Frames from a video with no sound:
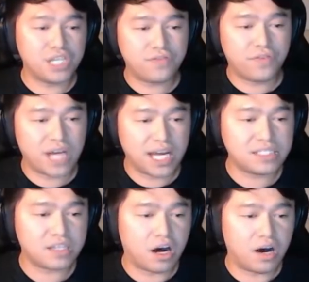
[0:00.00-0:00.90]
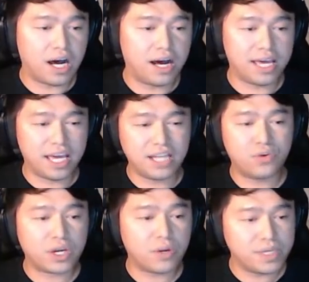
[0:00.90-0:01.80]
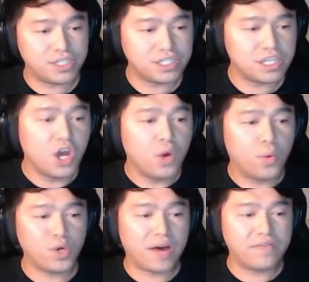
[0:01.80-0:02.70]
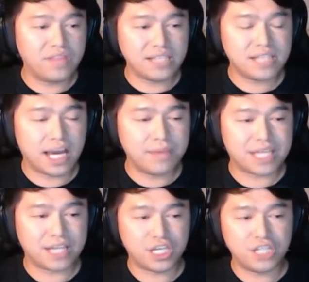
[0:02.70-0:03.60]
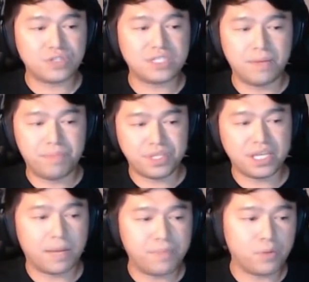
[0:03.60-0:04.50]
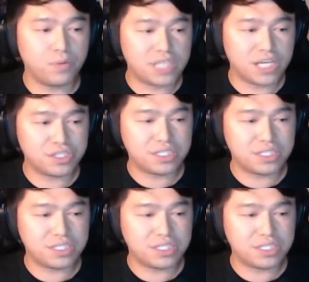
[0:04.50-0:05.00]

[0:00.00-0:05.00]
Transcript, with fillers: change for Nidus uh, in quicker missions where you have less time slash interest in building up your mutation